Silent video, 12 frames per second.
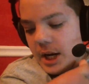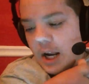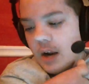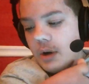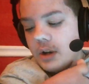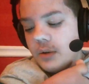
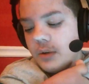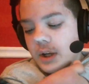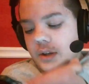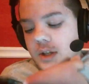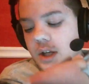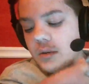don't want to do that
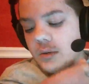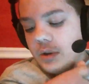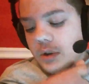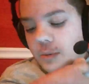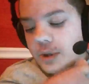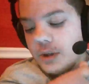because I do it a
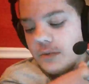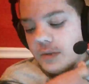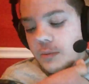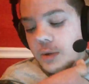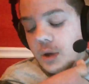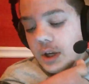little bit
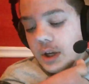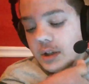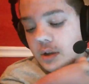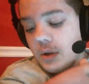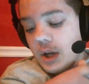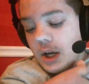differently. But you guys
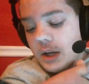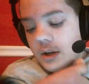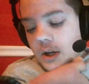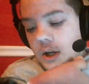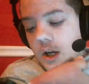can do that.